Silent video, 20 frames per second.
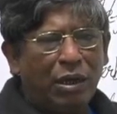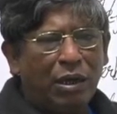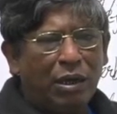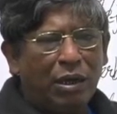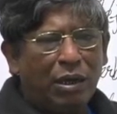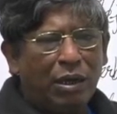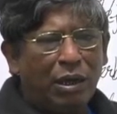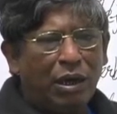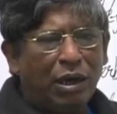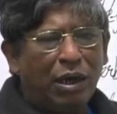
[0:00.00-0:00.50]

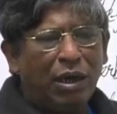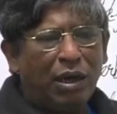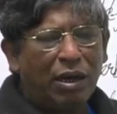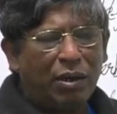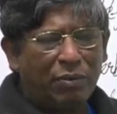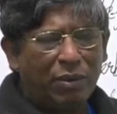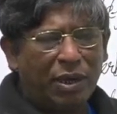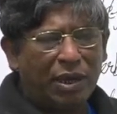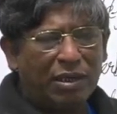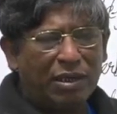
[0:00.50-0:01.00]
a
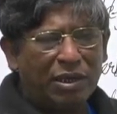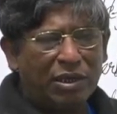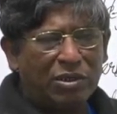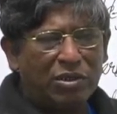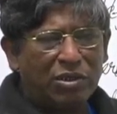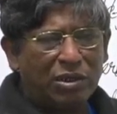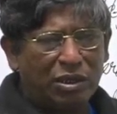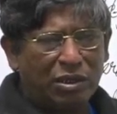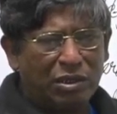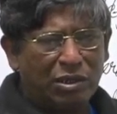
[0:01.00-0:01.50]

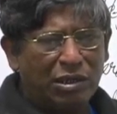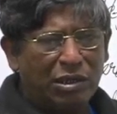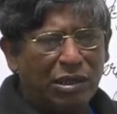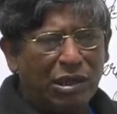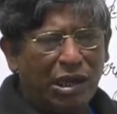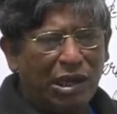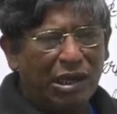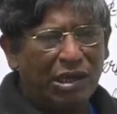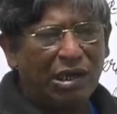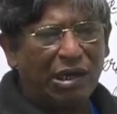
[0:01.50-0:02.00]
vacation,
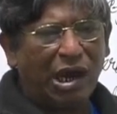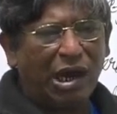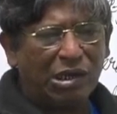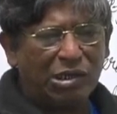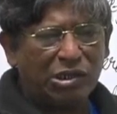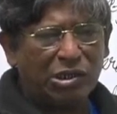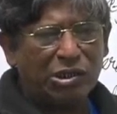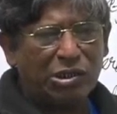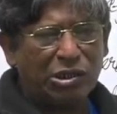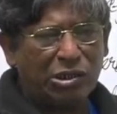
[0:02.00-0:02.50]
an
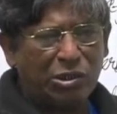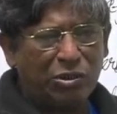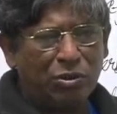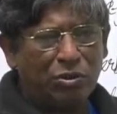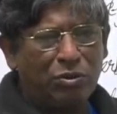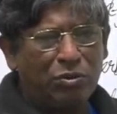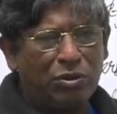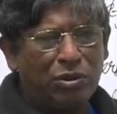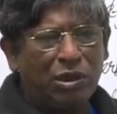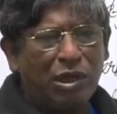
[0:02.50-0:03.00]

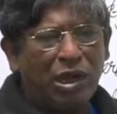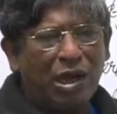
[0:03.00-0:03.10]
unscheduled,